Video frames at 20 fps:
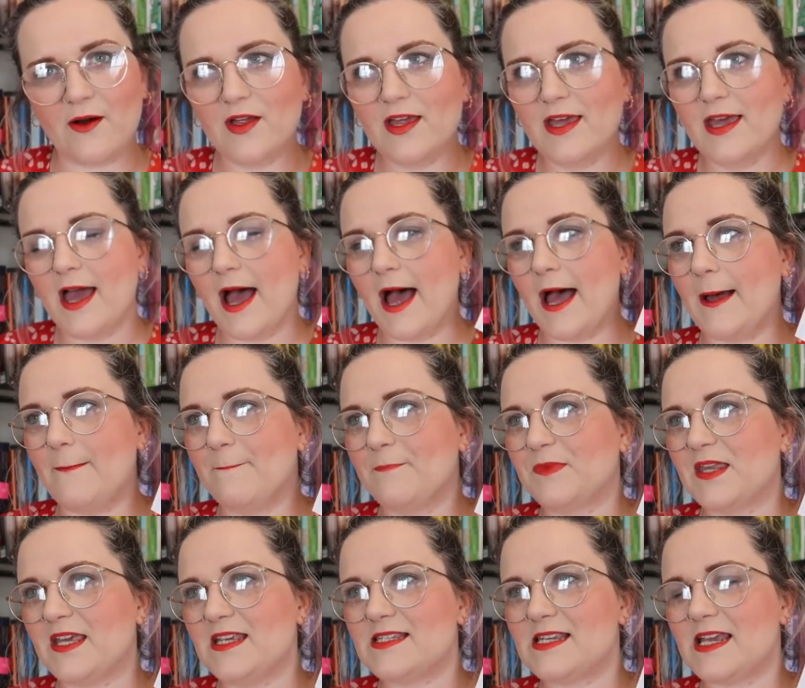Now, um,
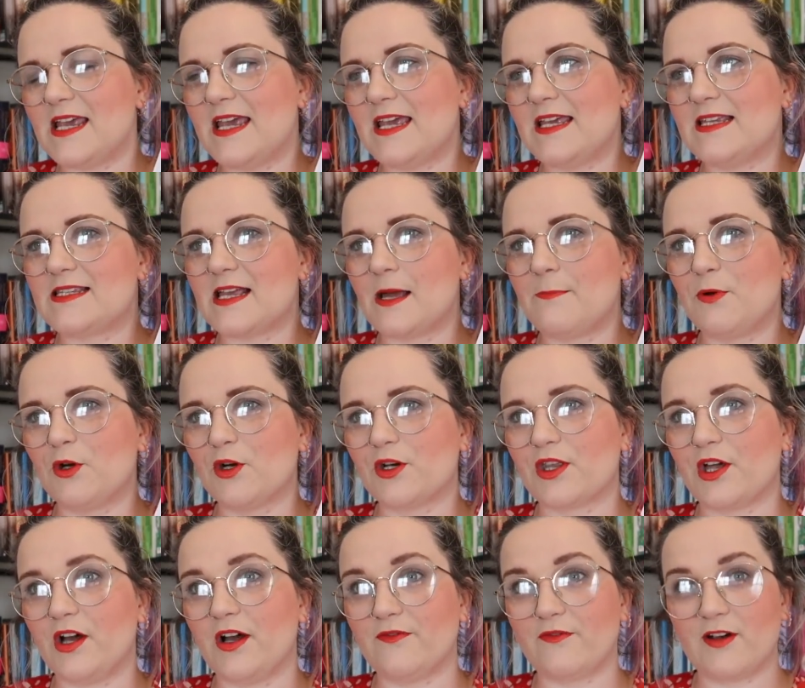this is a book
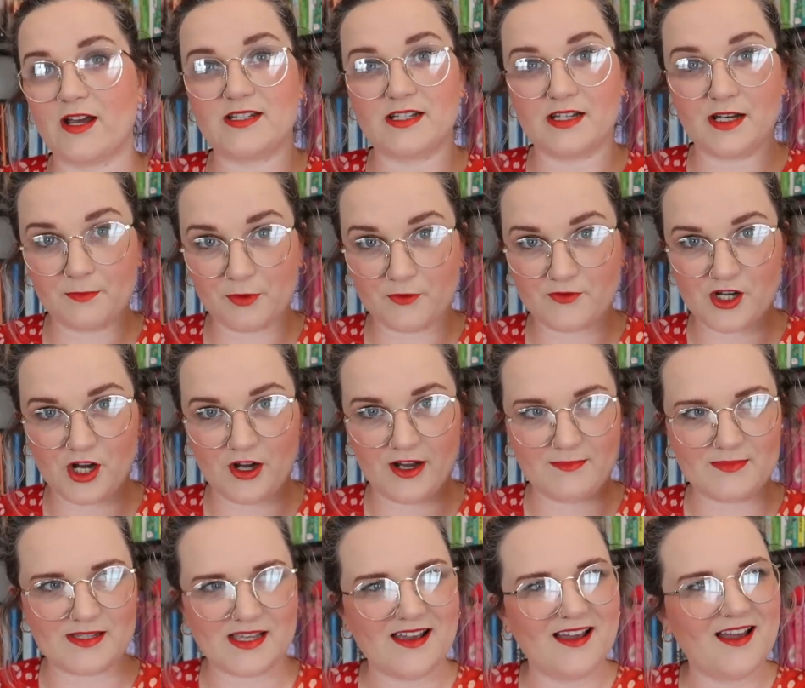that I've read a number of
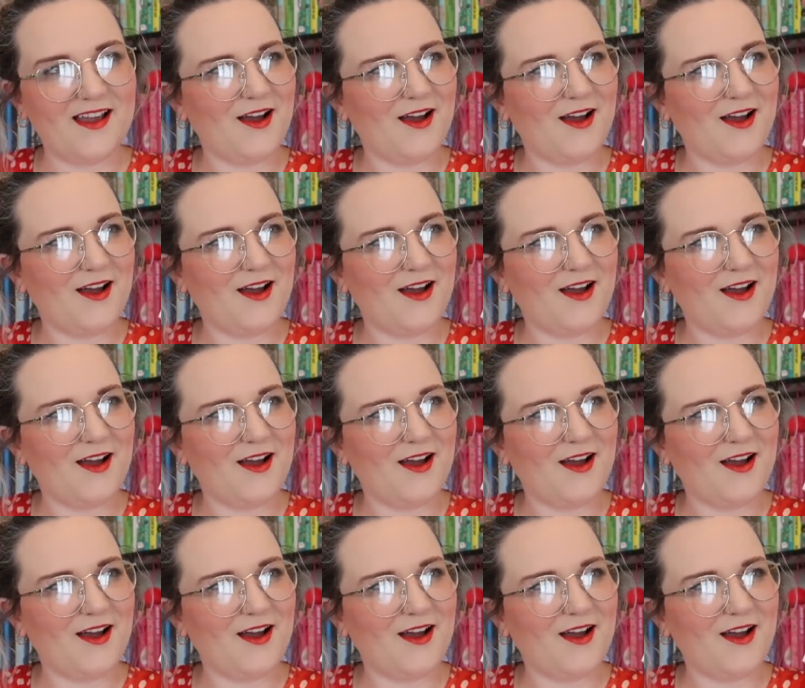times.